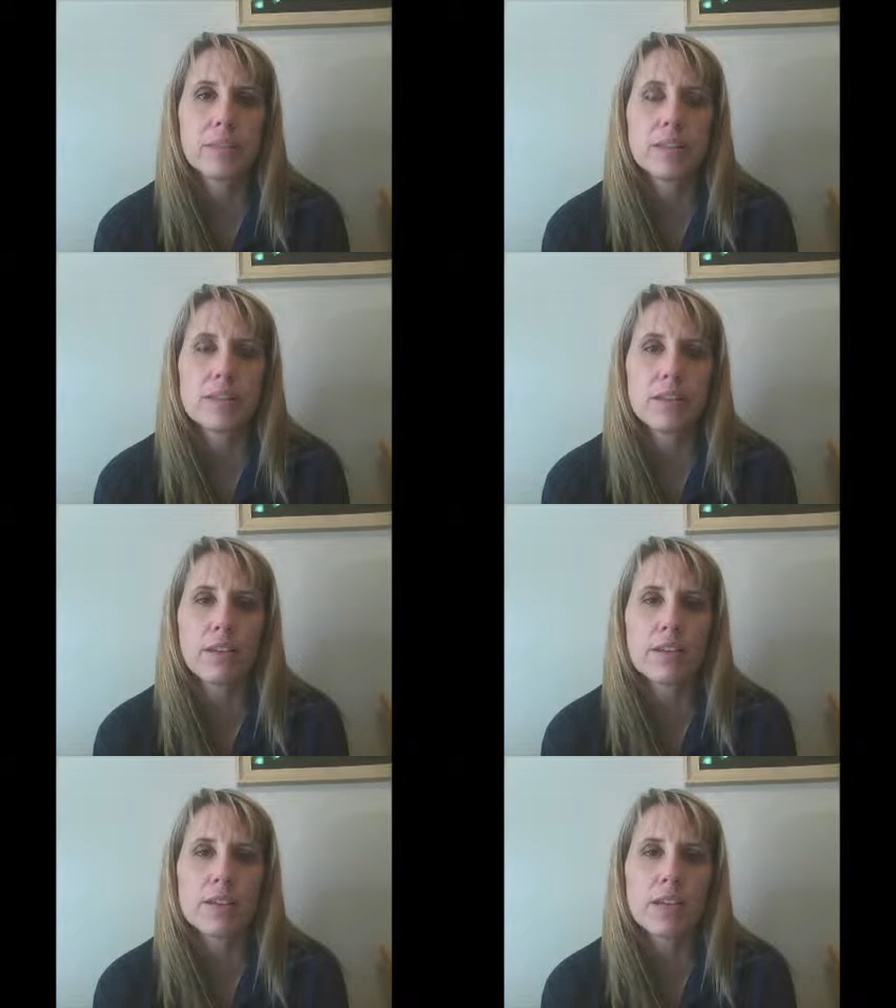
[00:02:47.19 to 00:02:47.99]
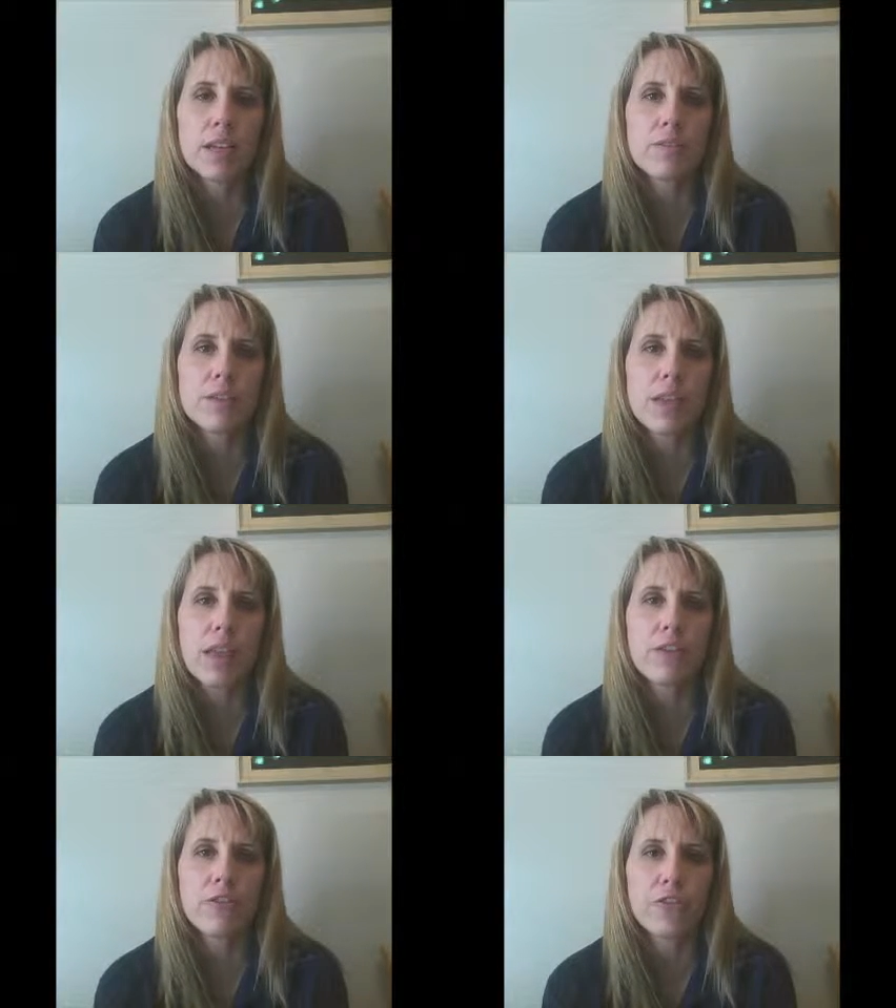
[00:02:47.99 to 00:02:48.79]
Instead of
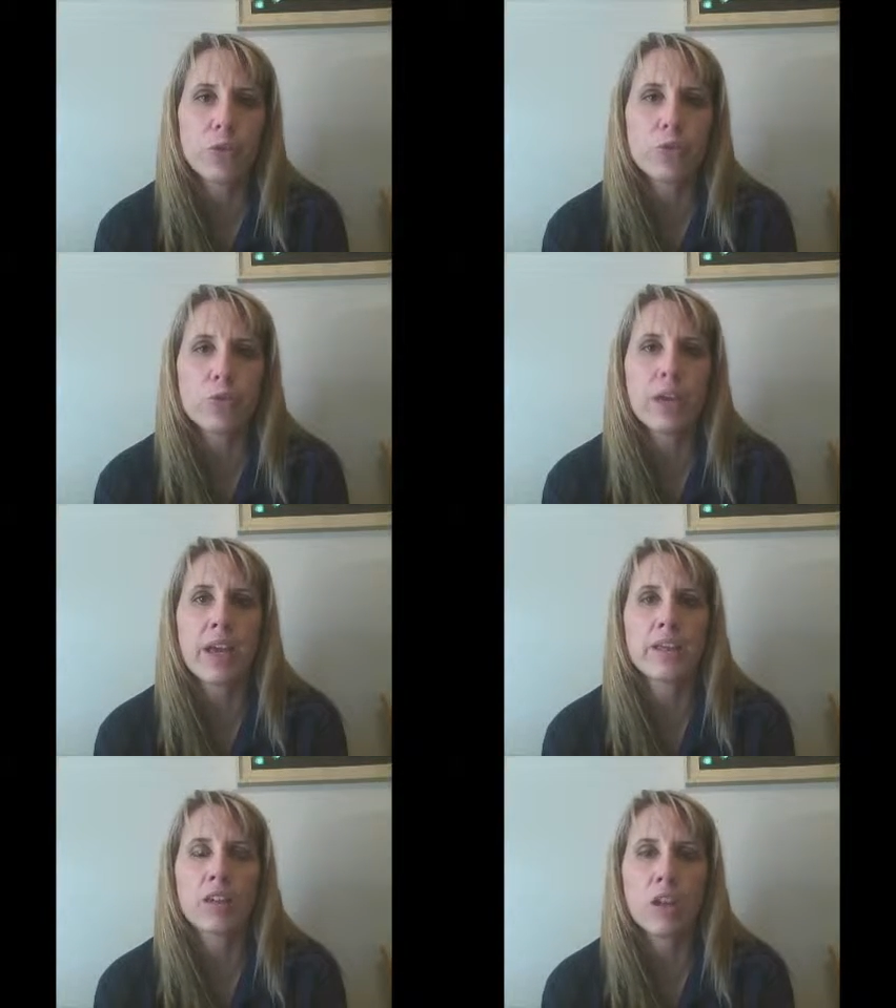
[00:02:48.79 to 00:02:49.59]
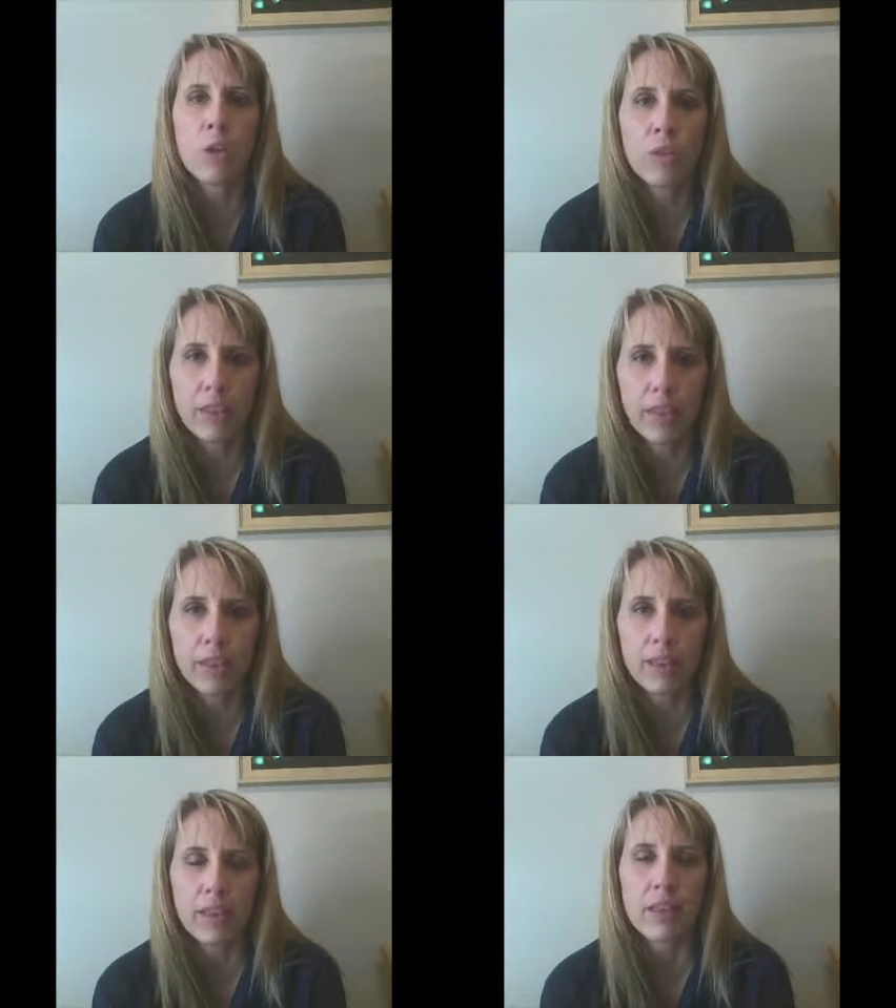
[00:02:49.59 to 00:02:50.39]
saying food and
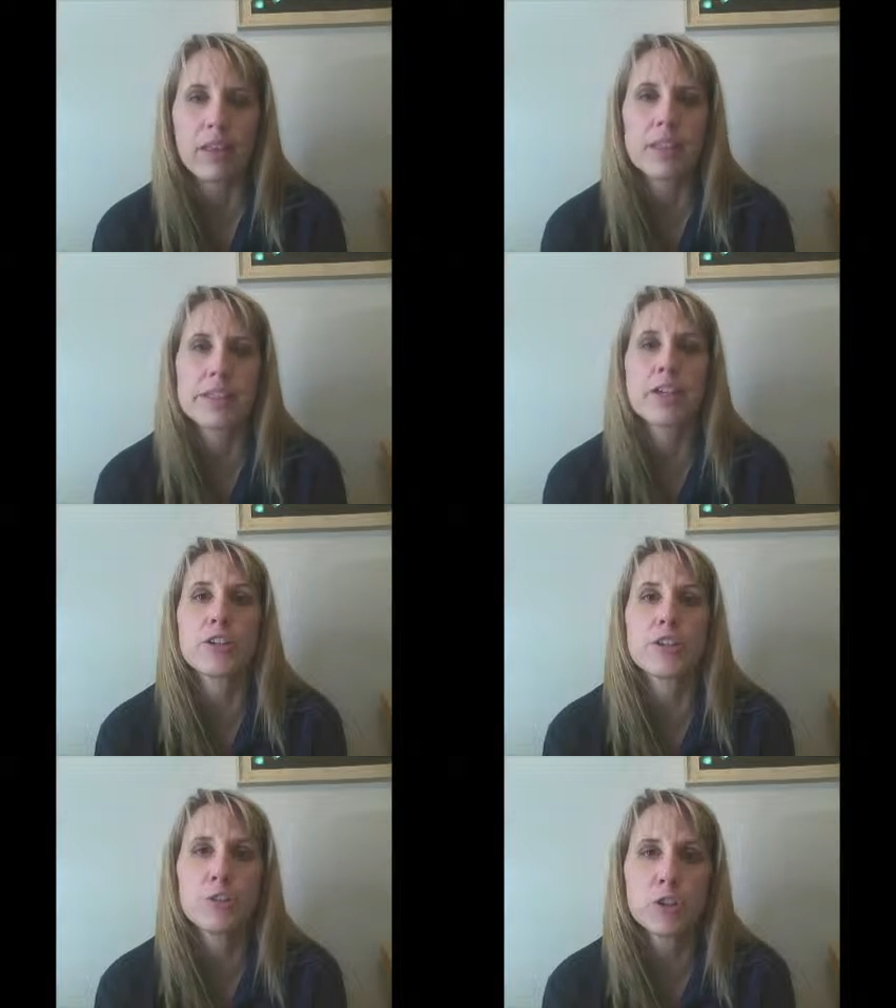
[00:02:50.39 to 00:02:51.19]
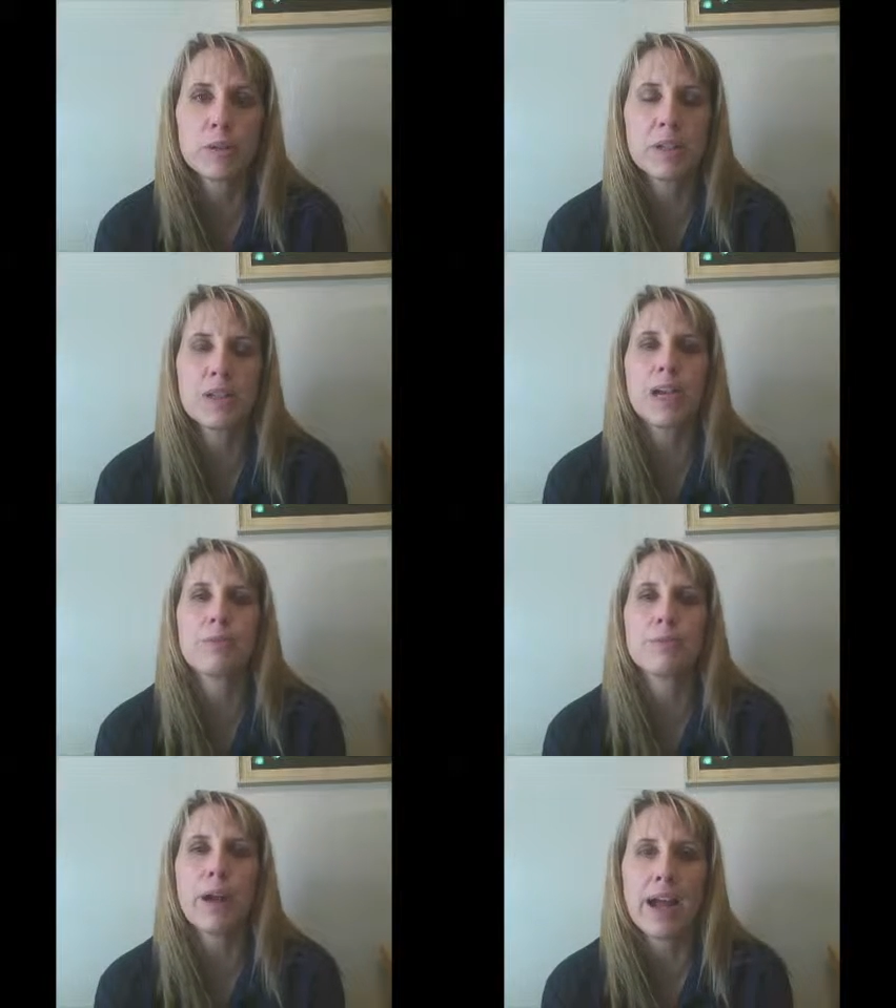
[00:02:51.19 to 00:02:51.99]
clothing, he said nutriment
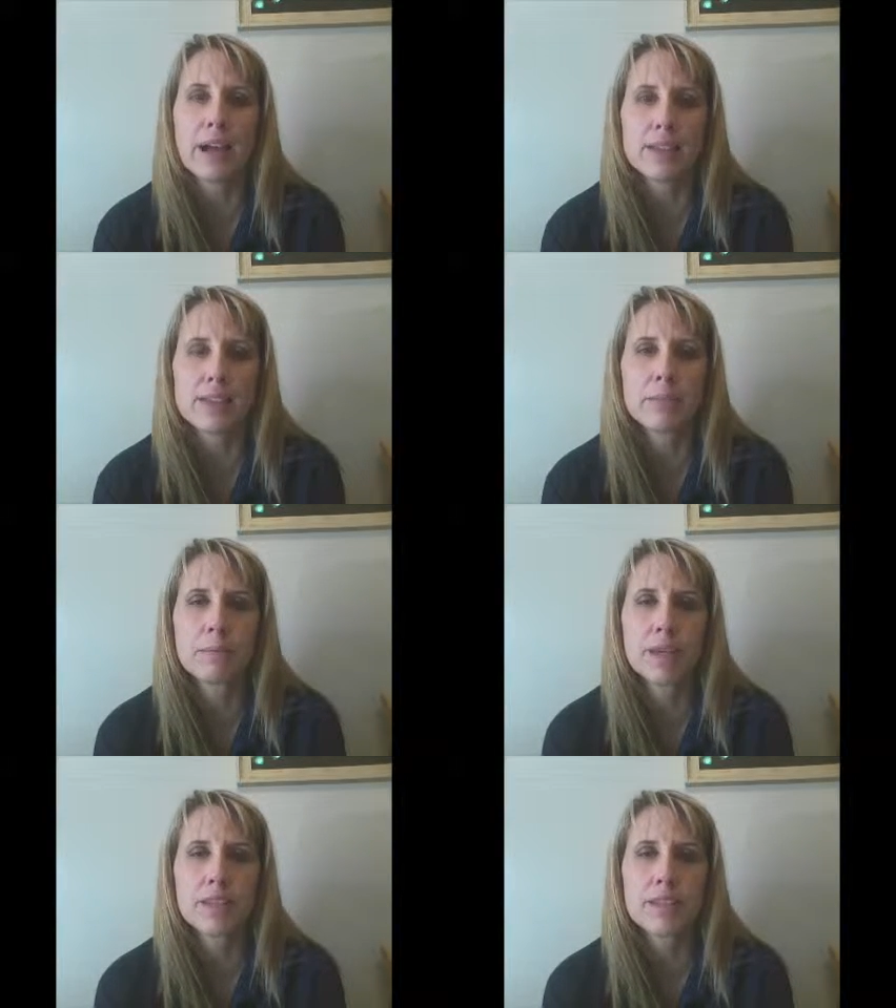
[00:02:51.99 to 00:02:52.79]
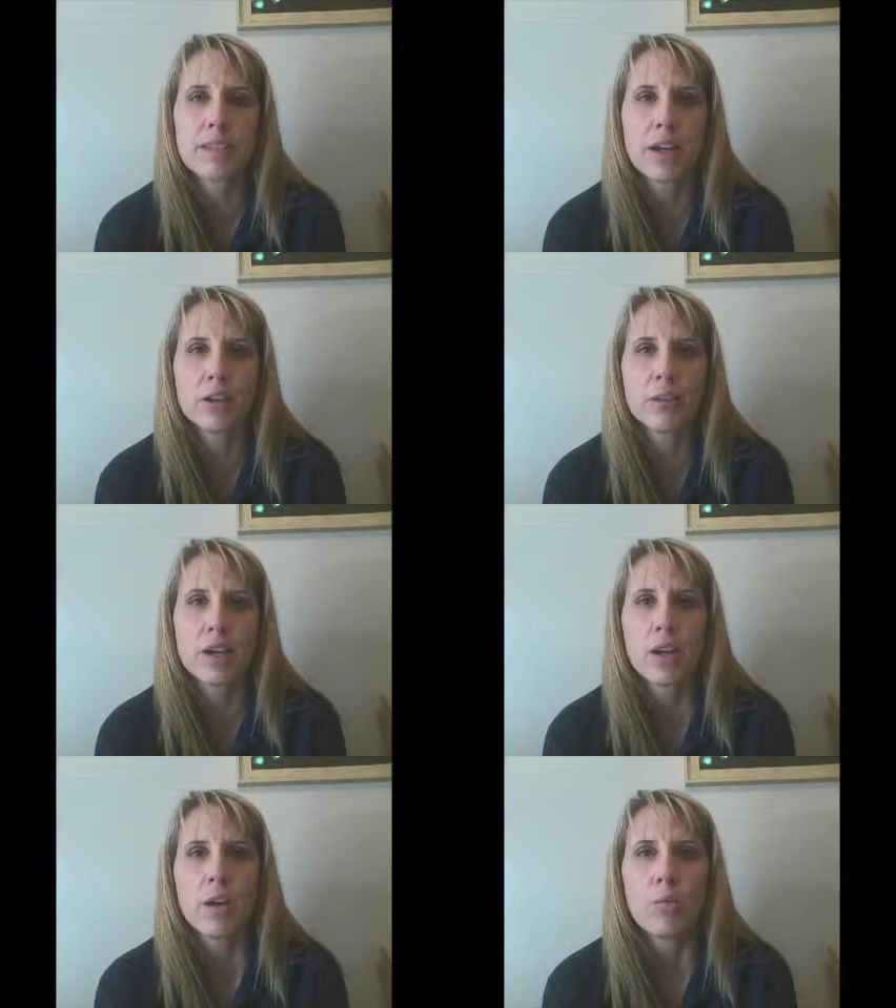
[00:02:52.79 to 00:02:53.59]
and rags to make it sound
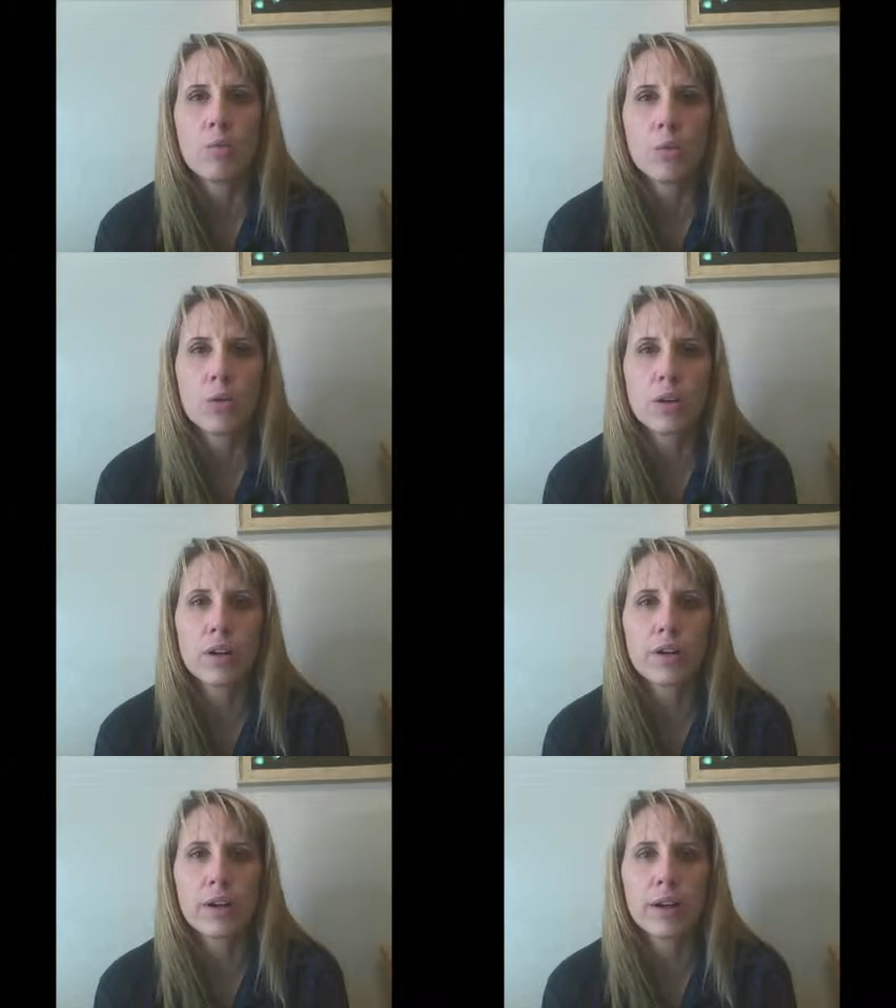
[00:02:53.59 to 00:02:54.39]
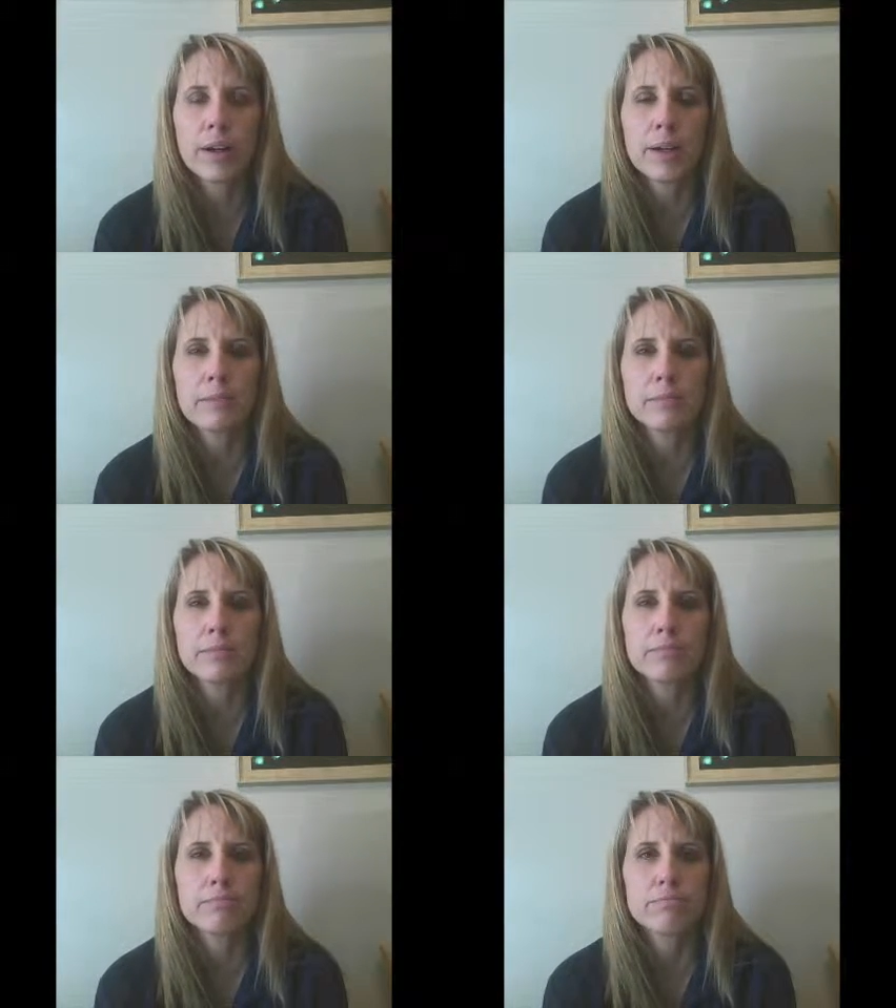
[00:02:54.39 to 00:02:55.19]
more
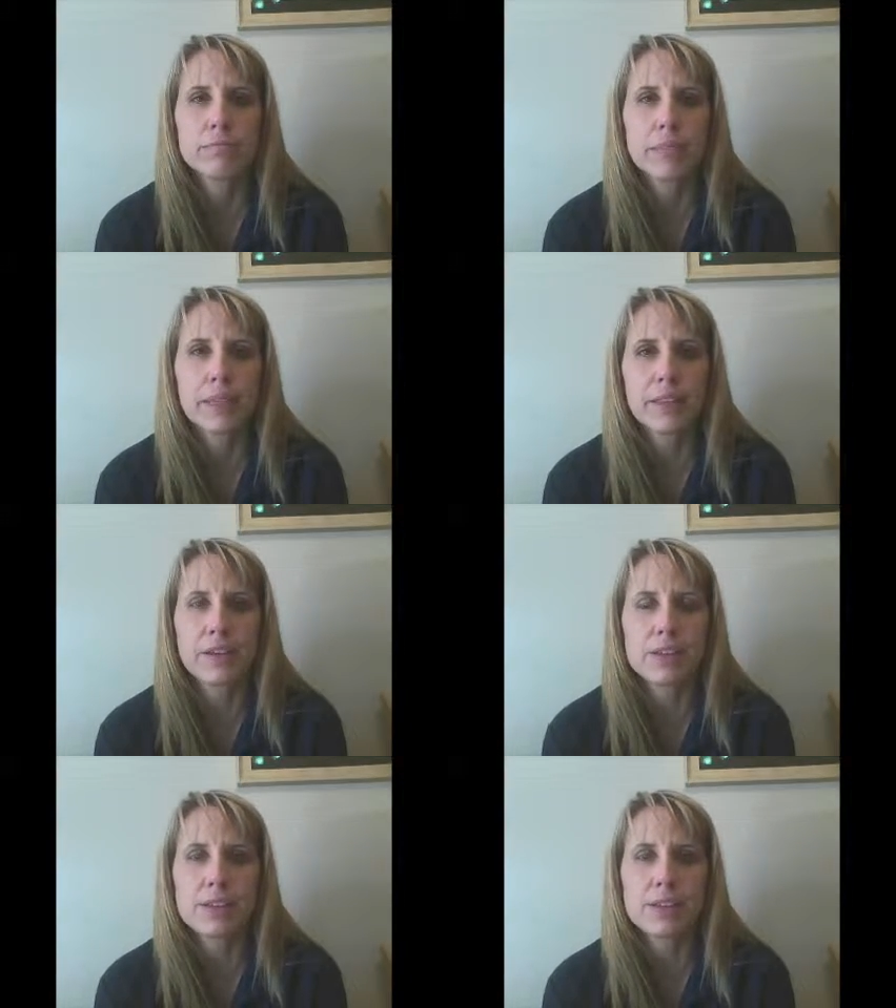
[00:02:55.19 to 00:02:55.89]
like